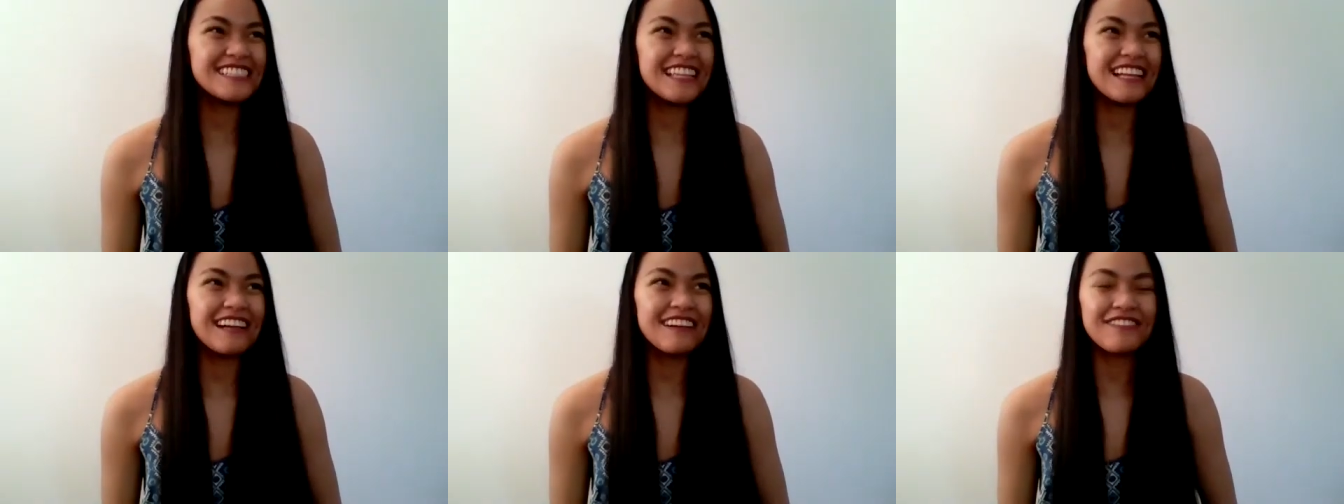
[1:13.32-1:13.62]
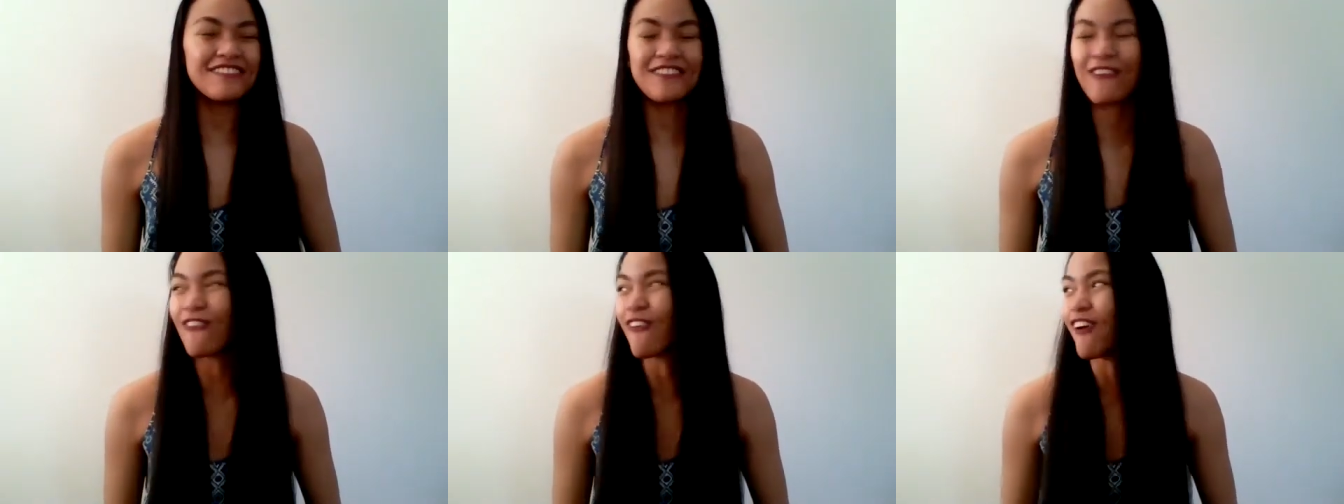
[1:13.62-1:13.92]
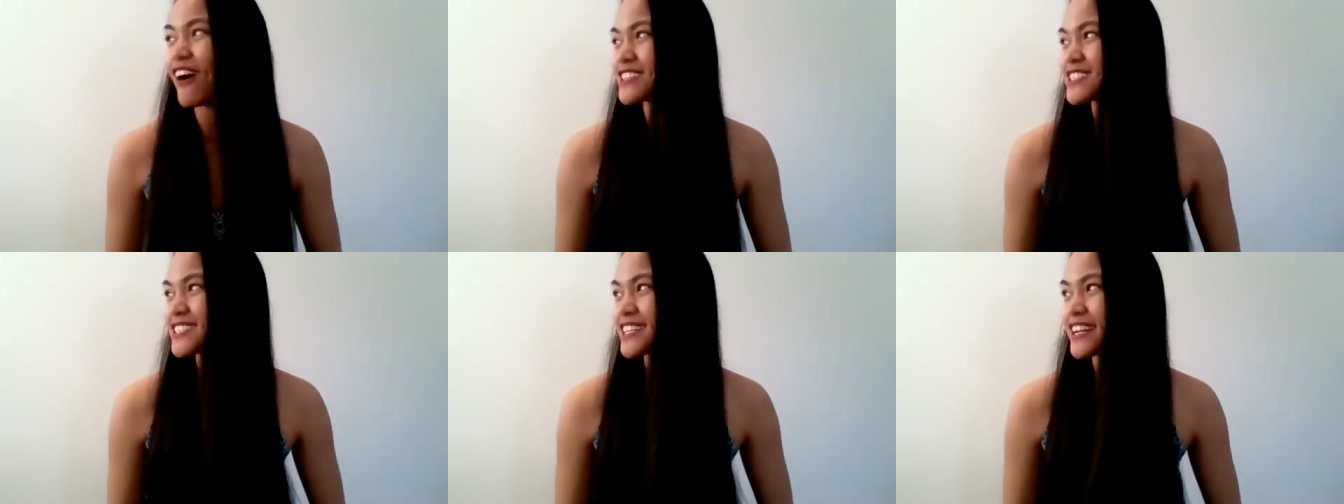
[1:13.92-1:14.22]
love
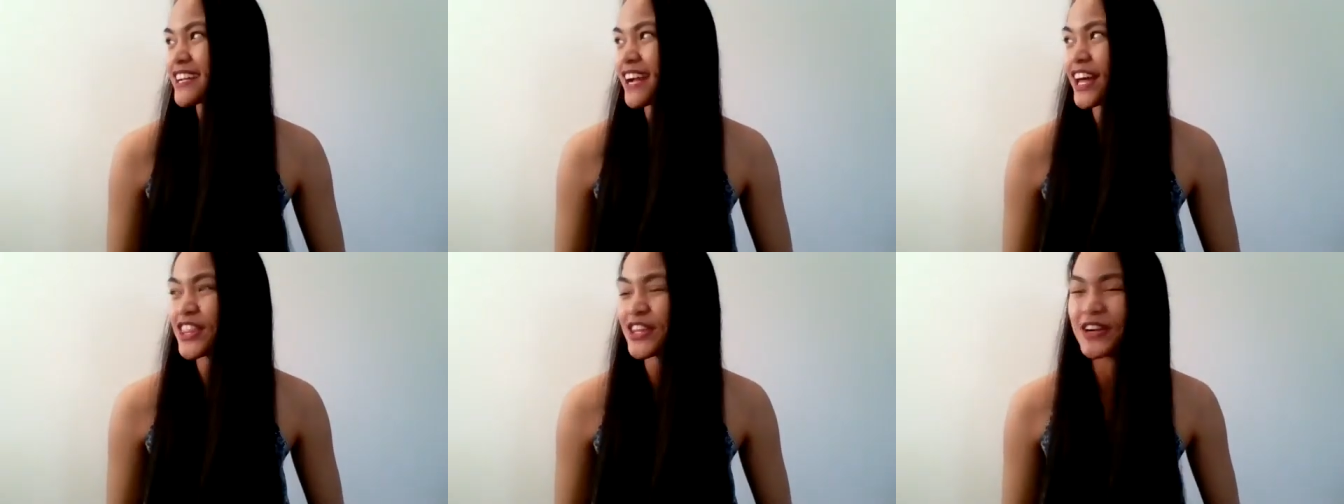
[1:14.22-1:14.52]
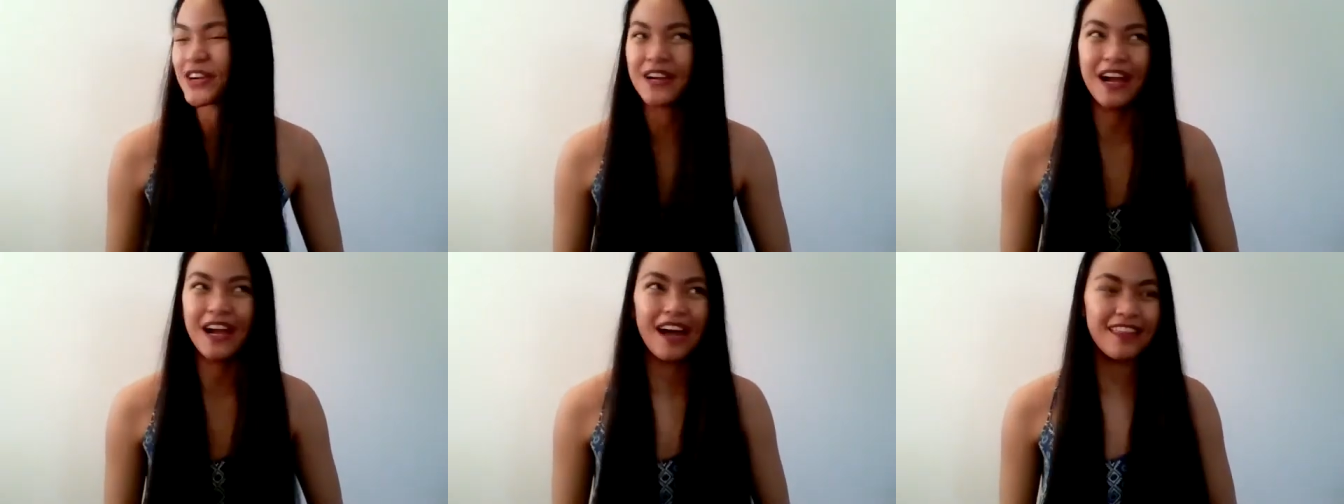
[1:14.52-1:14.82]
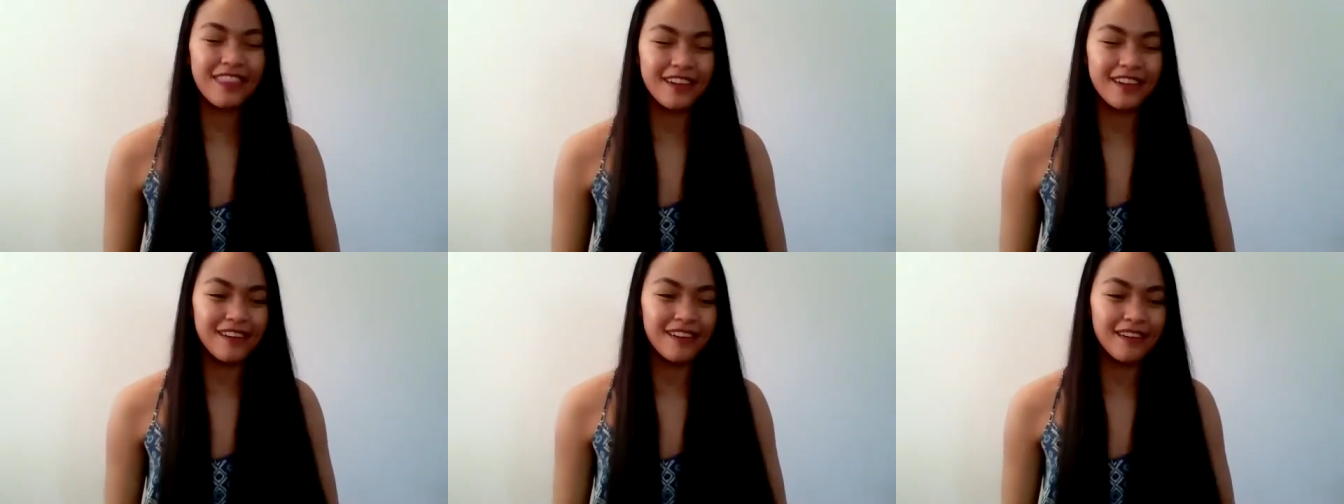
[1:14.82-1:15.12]
watching other
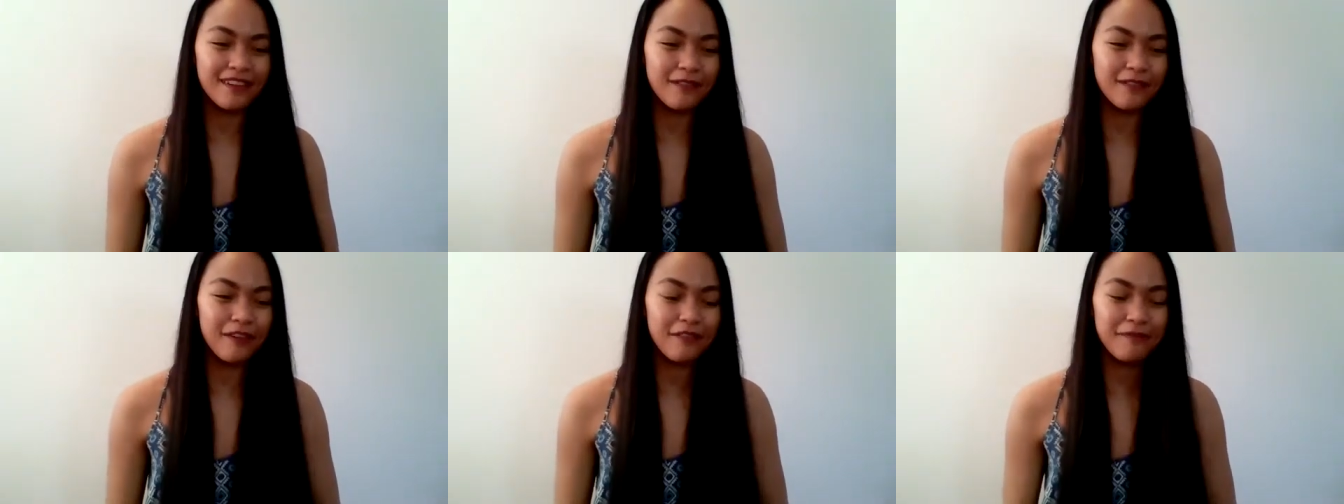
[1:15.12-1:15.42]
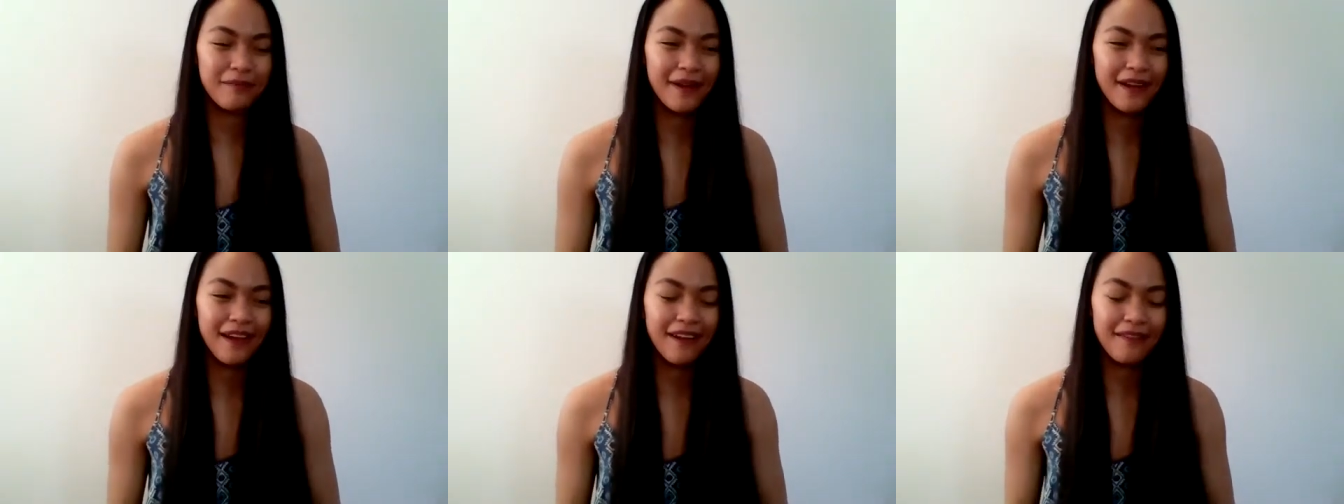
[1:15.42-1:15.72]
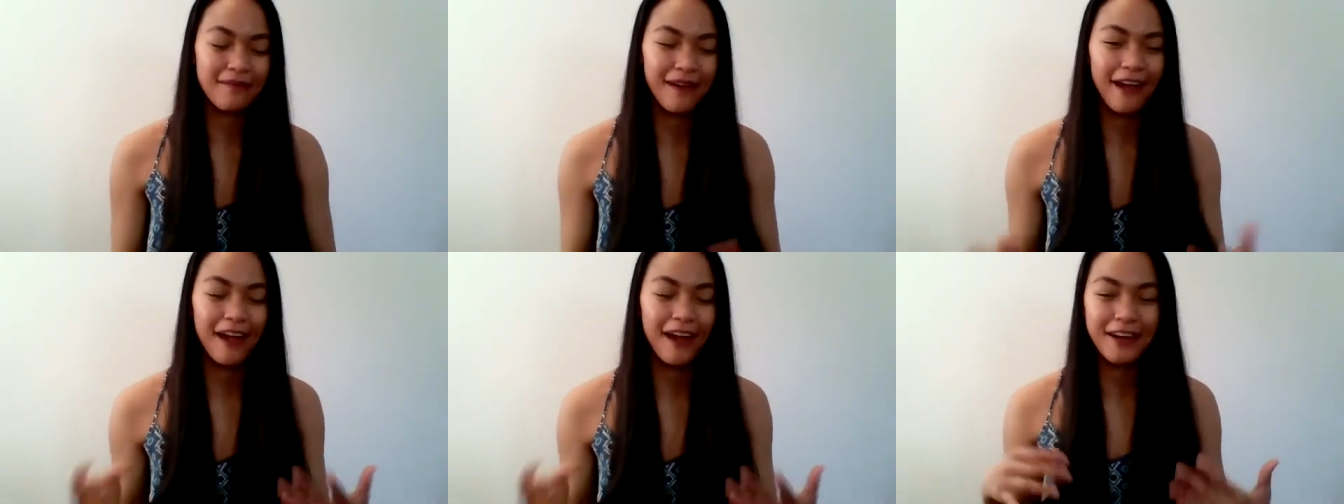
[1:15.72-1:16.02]
of
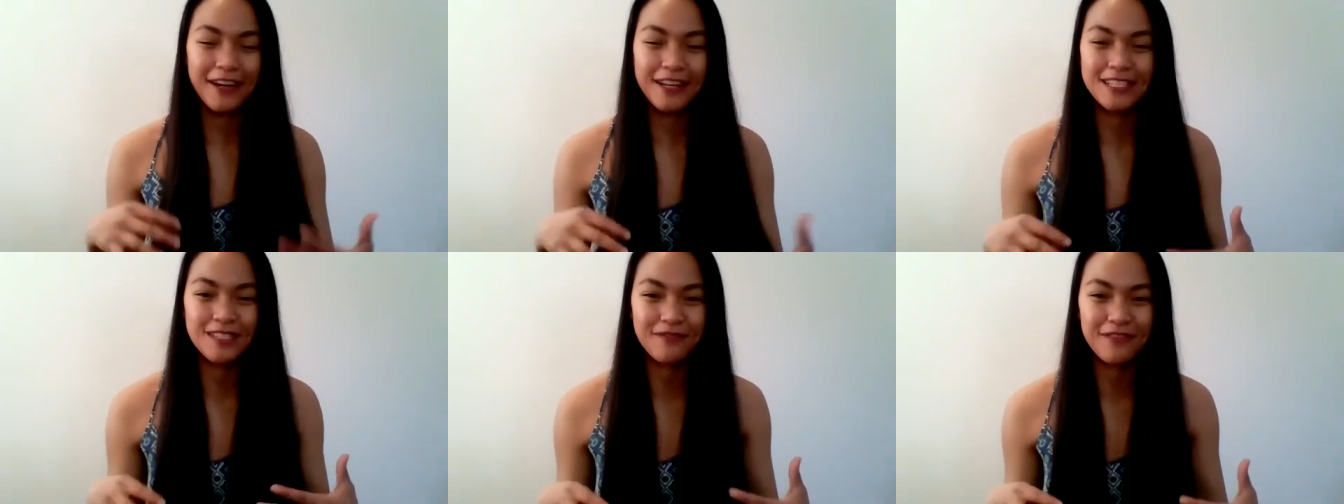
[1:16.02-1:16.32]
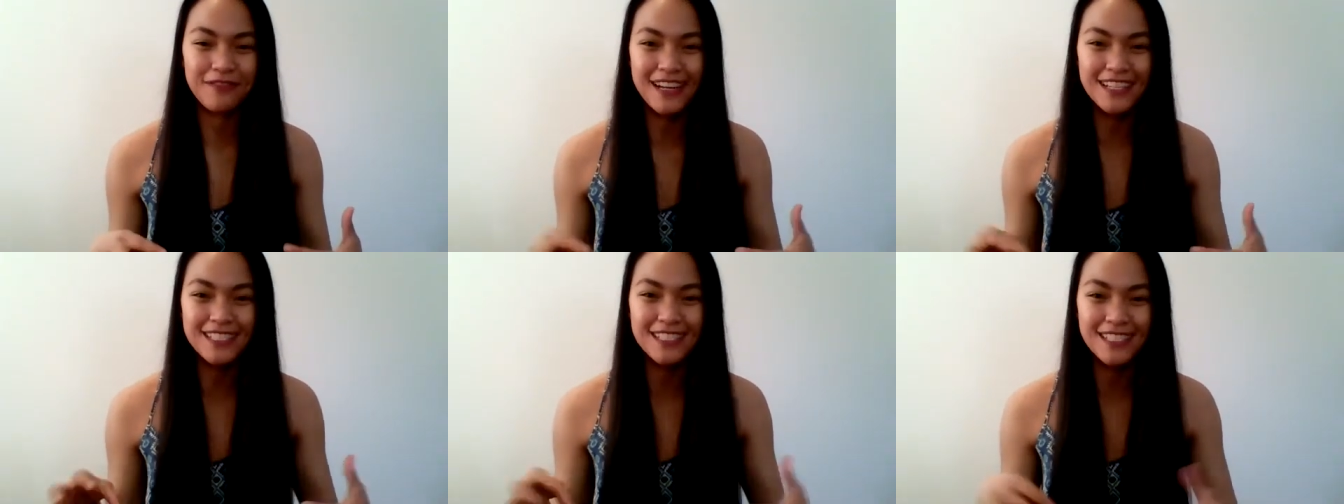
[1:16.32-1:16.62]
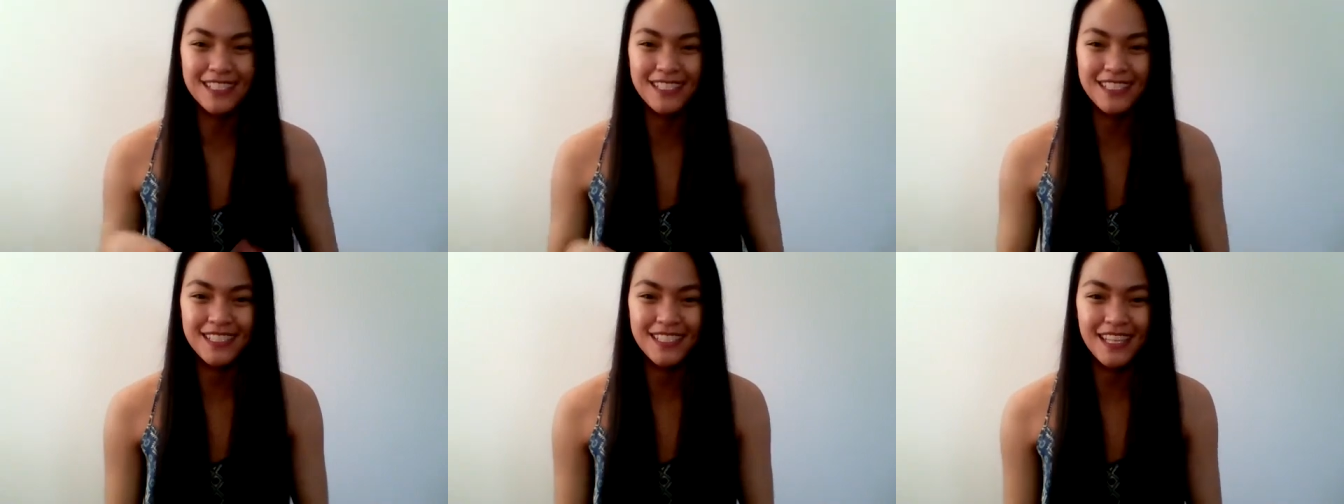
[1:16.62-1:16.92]
my artist
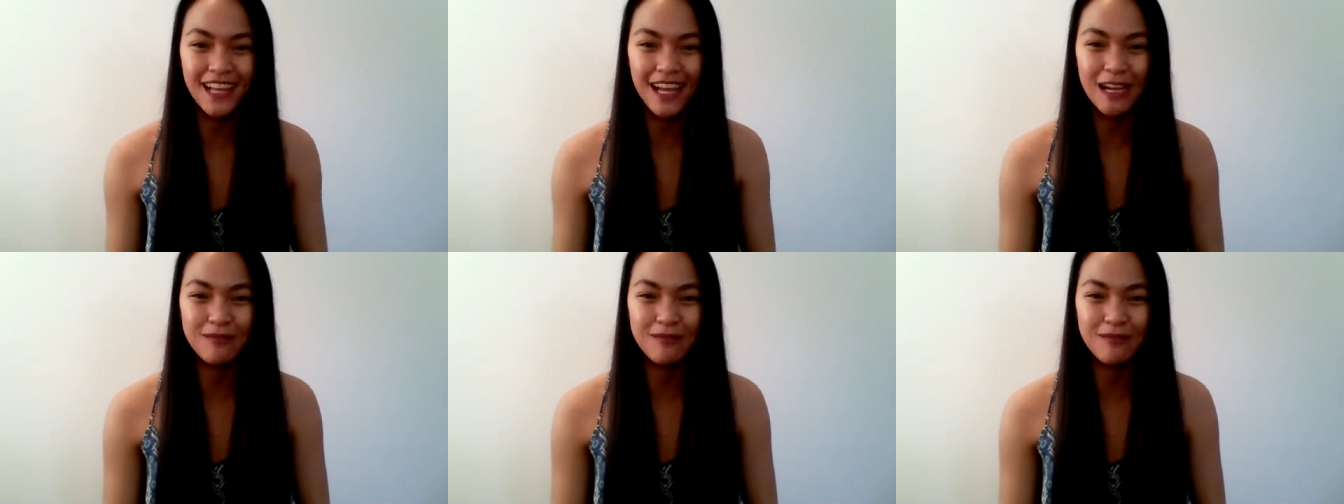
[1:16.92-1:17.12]
friends